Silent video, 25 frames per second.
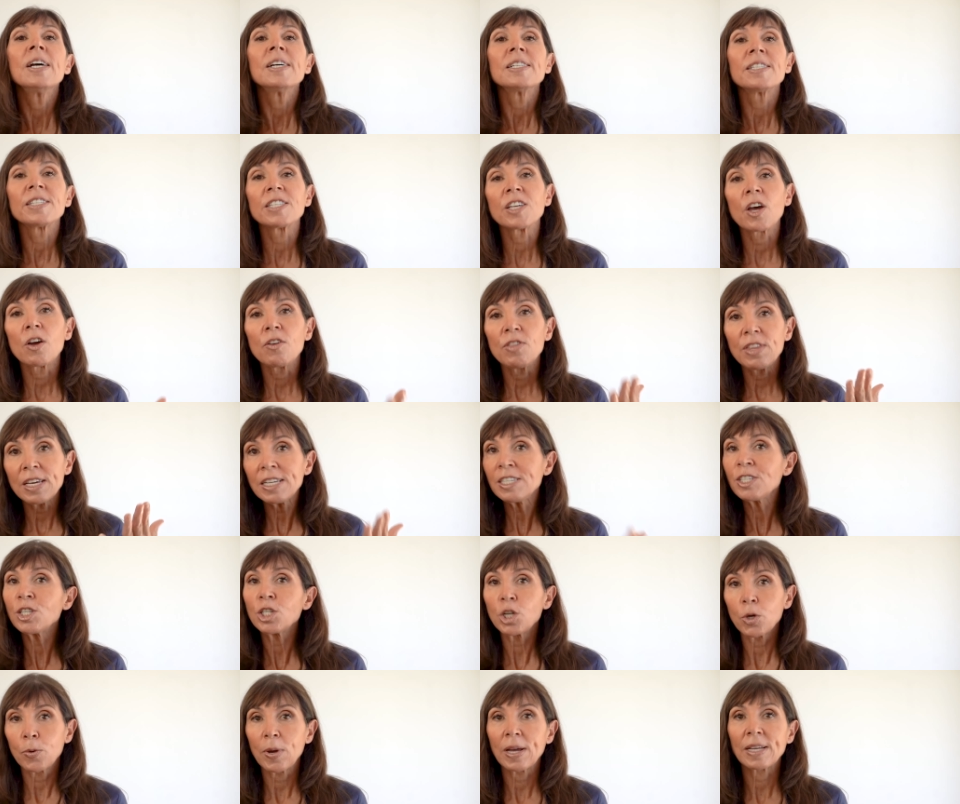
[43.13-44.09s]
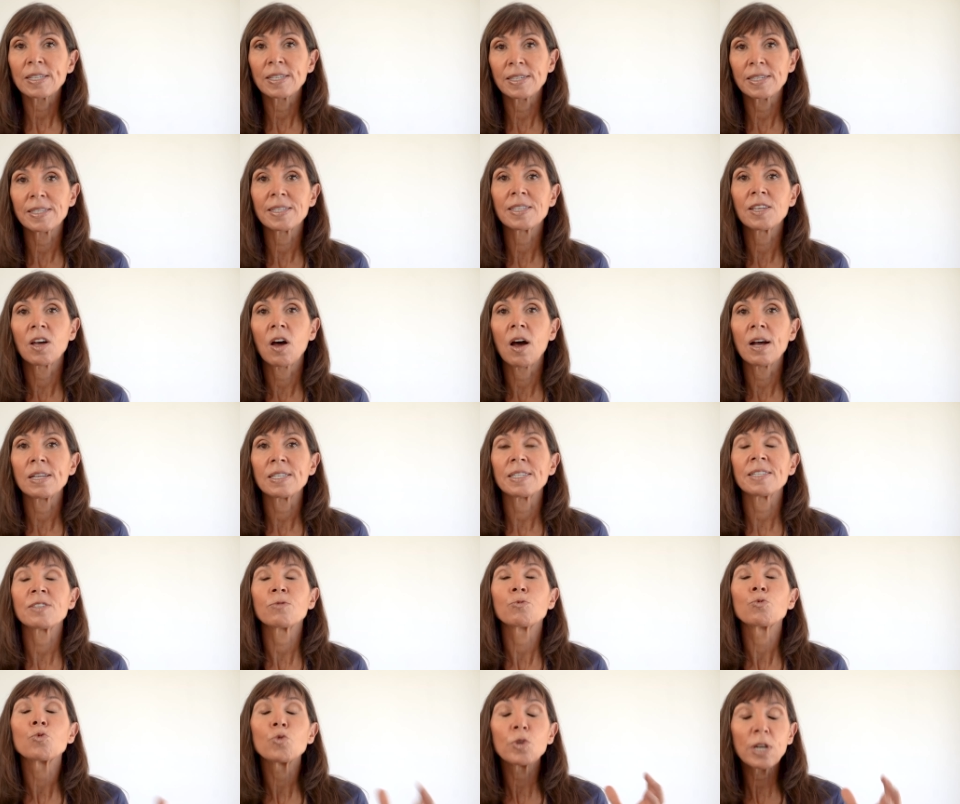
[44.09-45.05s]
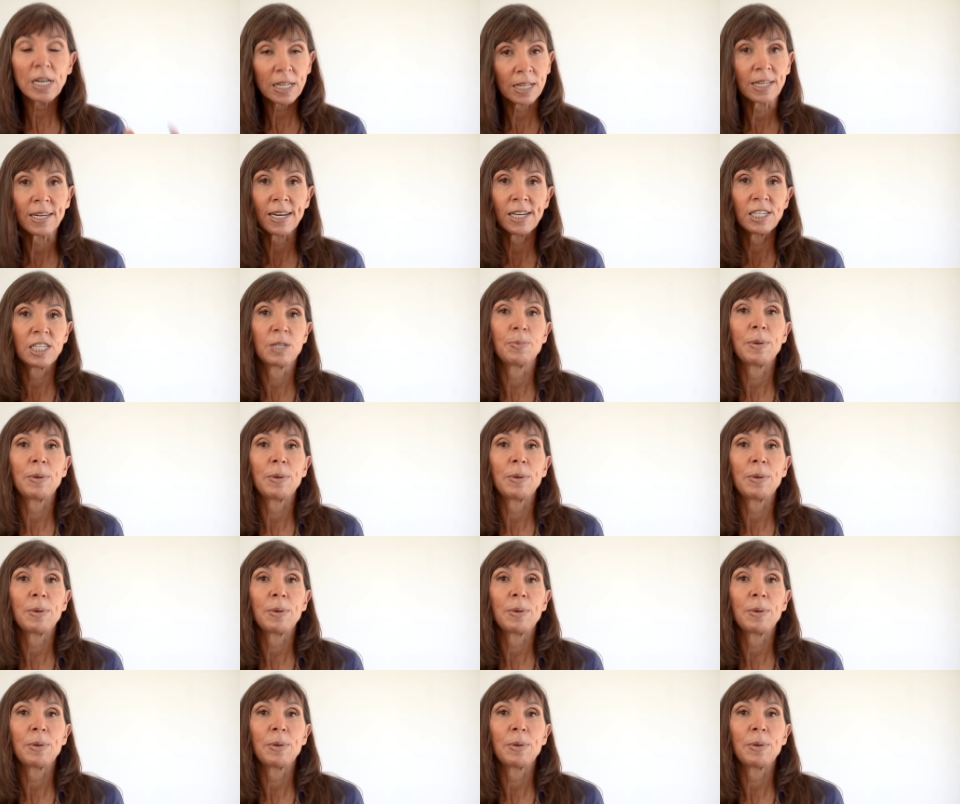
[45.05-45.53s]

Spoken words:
So these two exercises really need